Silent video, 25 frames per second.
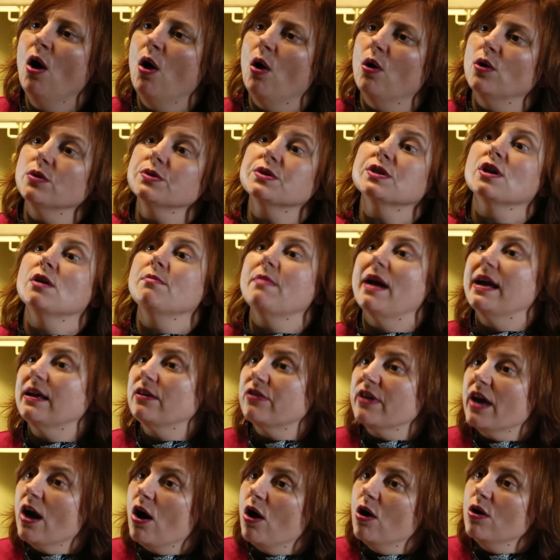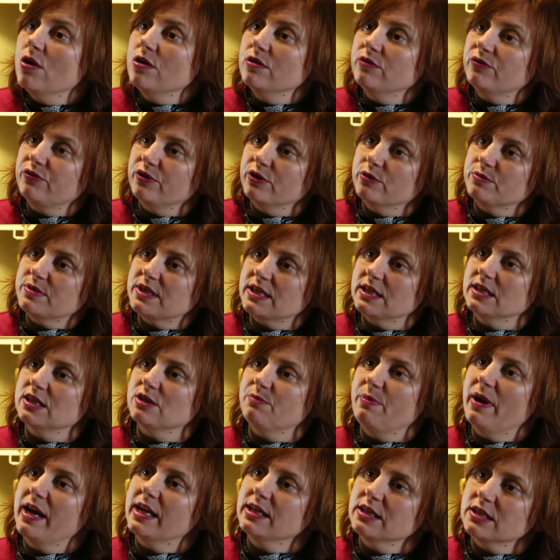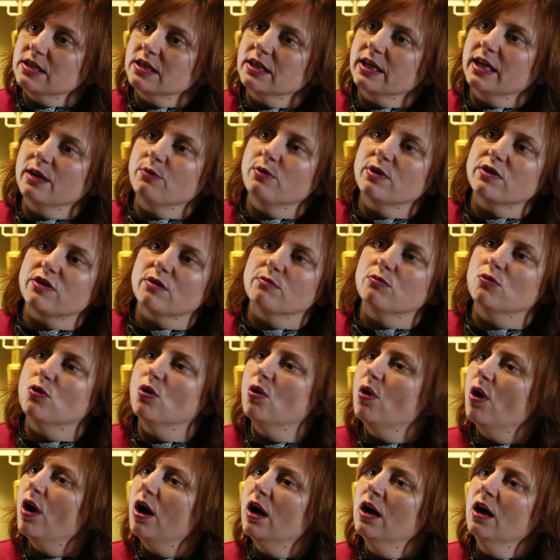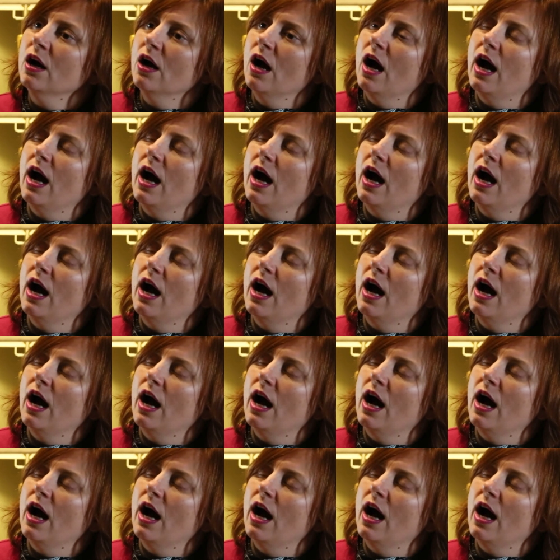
also make their own films independently with a more